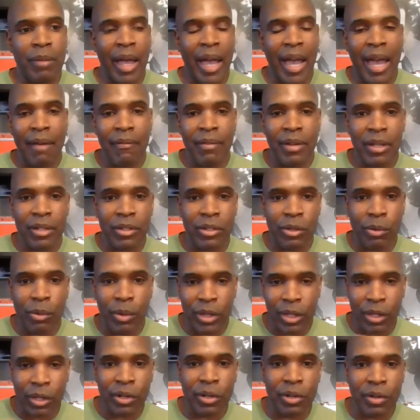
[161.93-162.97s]

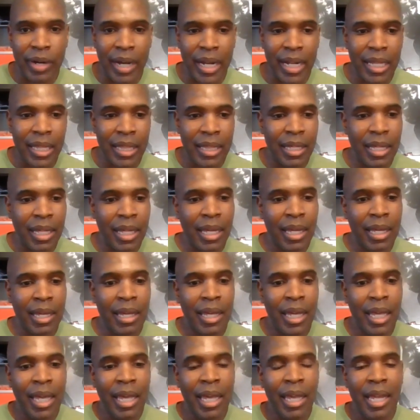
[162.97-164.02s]
doing the credit thing,